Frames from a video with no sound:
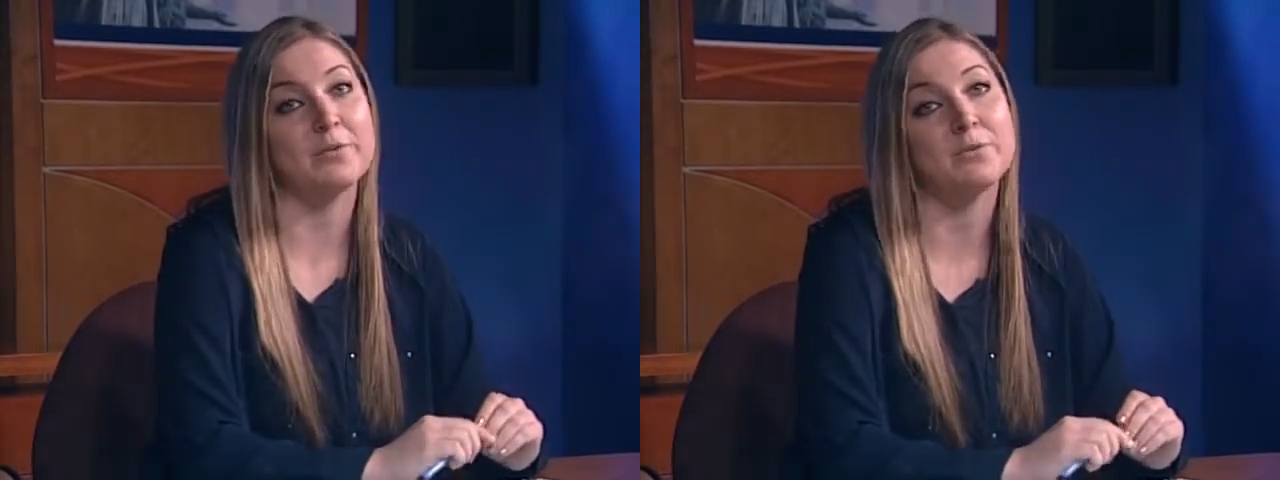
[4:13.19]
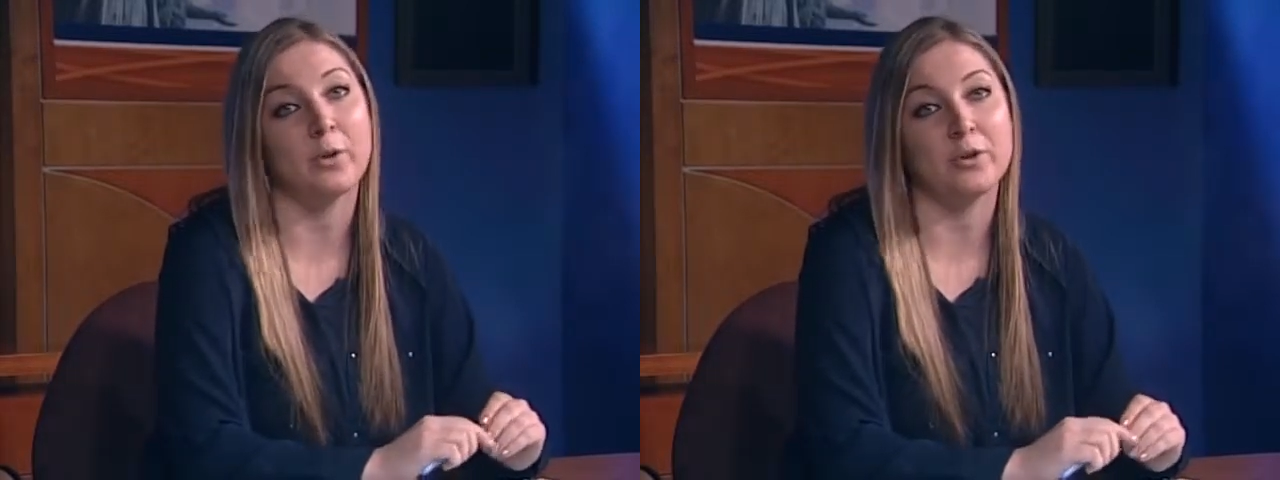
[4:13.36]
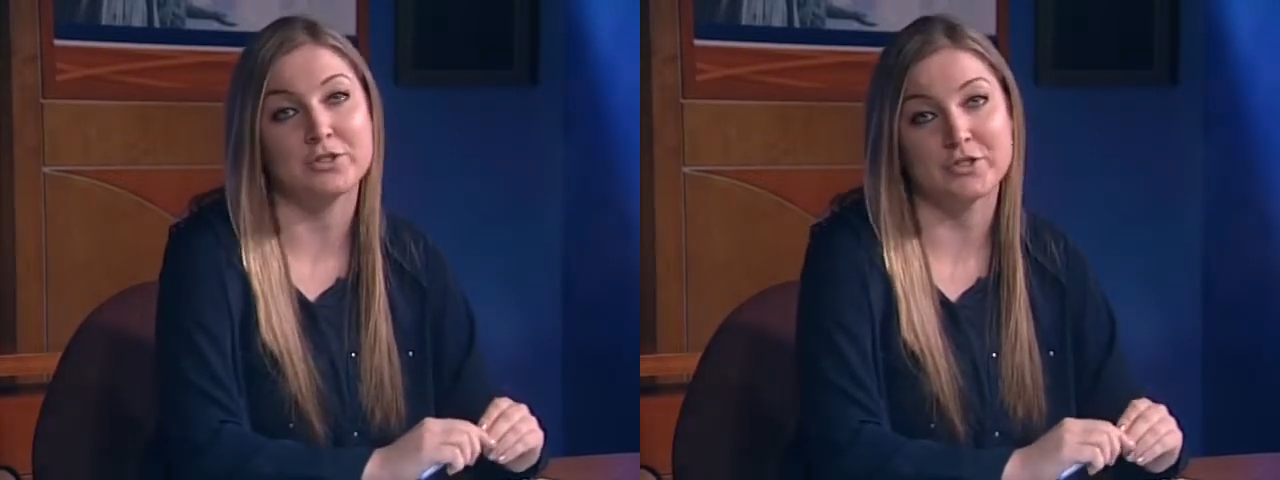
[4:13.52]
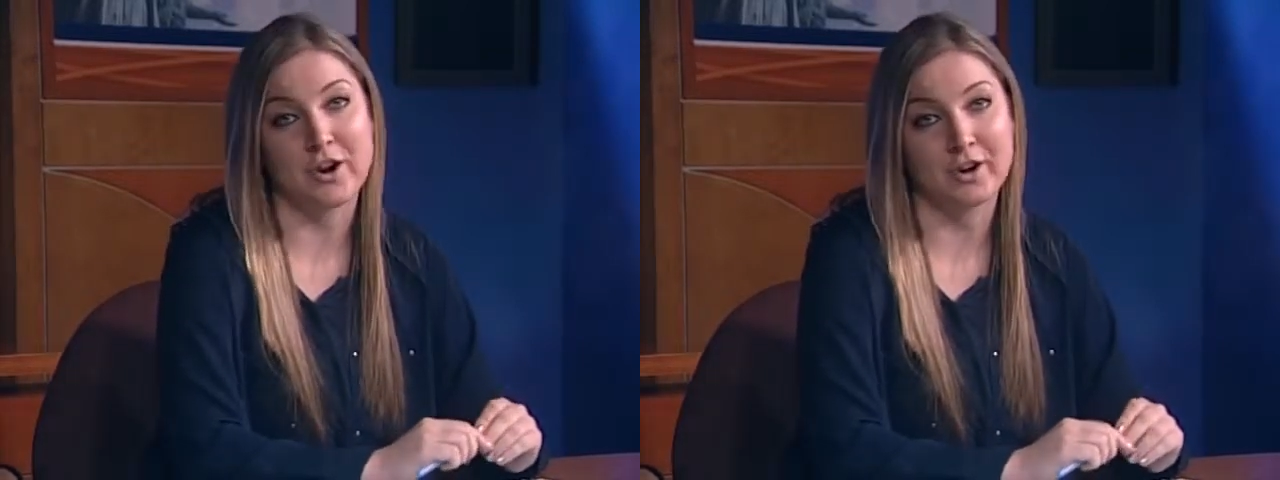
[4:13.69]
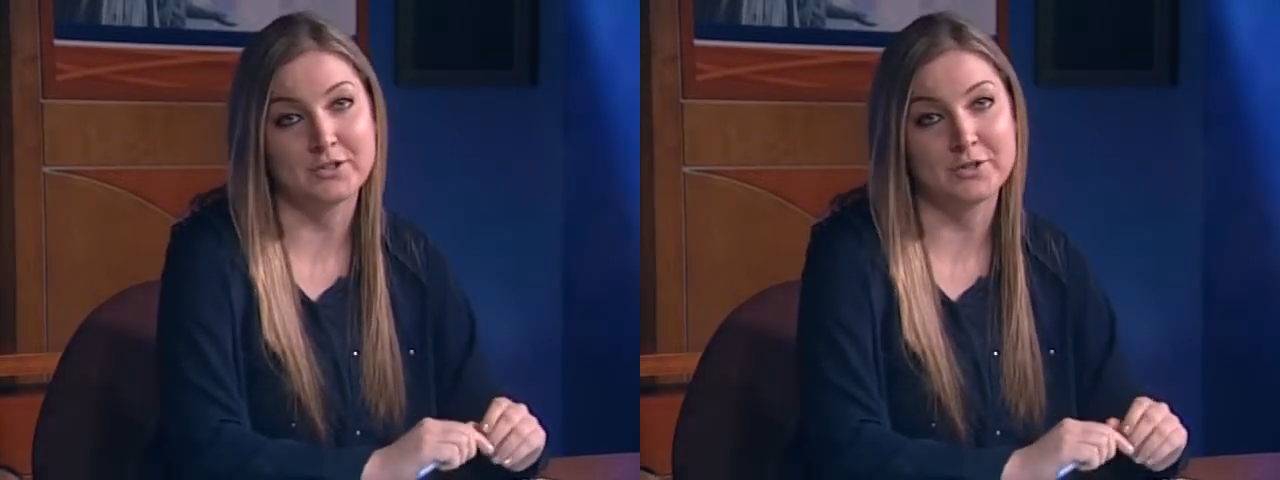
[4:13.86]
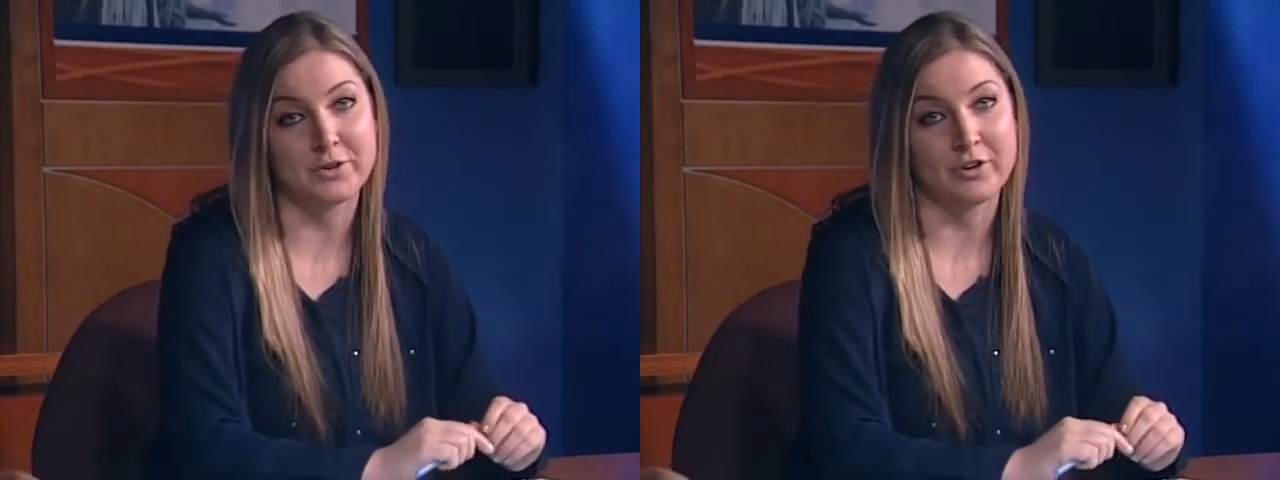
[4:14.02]
Foellinger
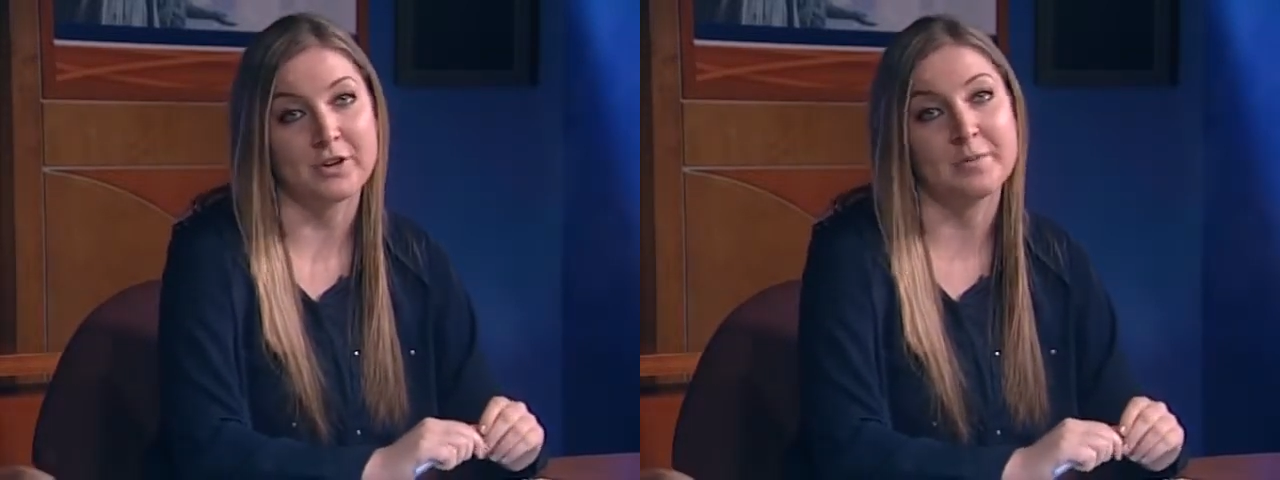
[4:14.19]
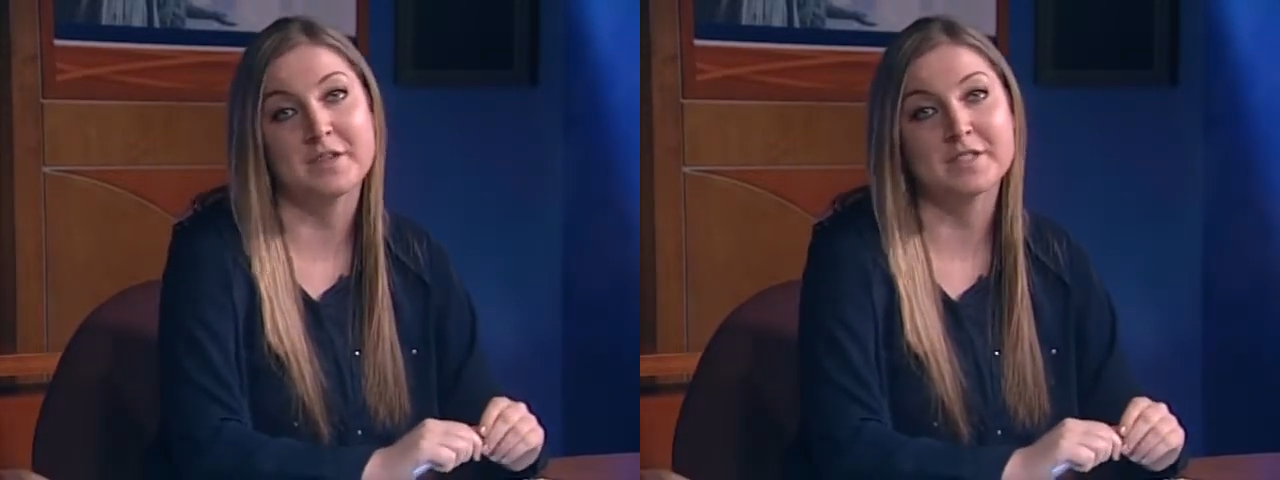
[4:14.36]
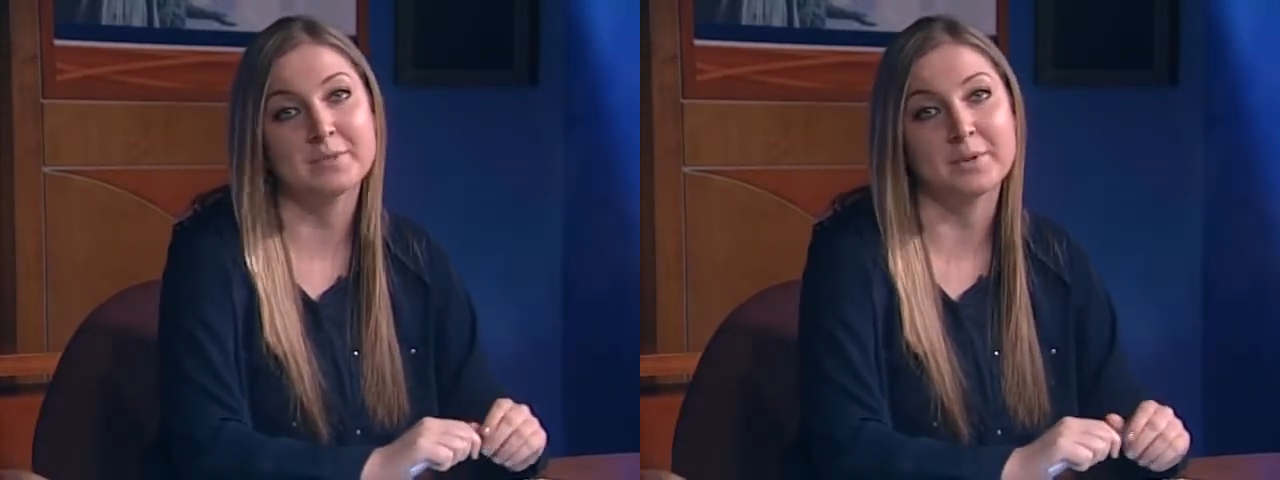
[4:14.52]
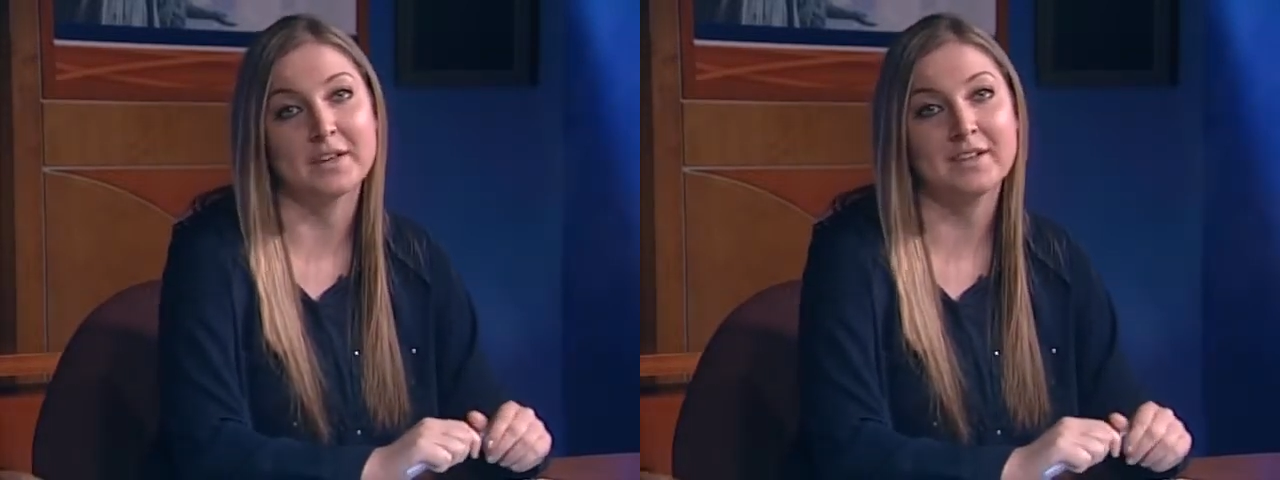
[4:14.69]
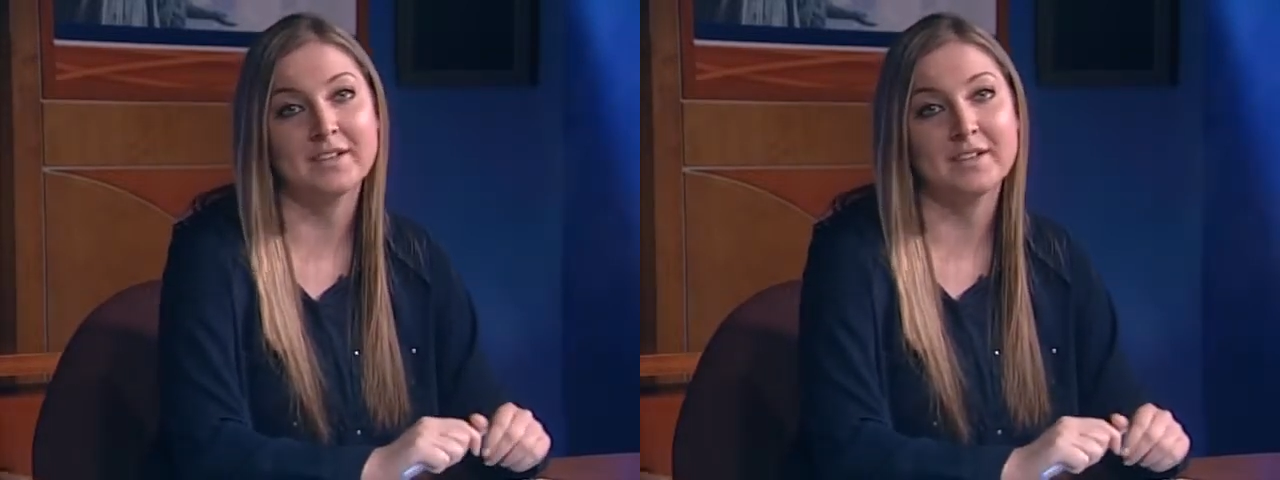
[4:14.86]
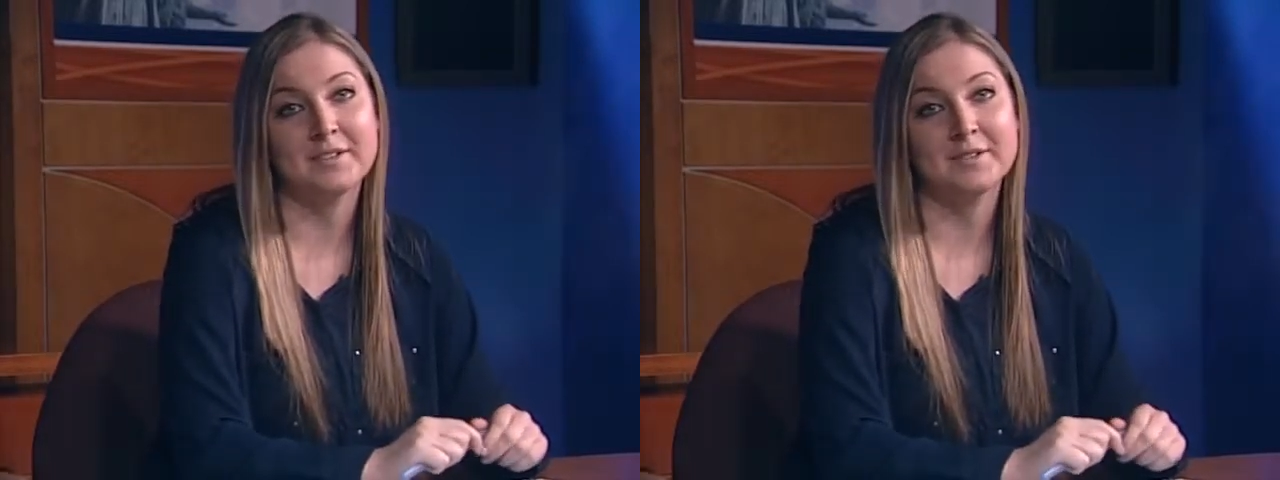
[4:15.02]
Auditorium this week.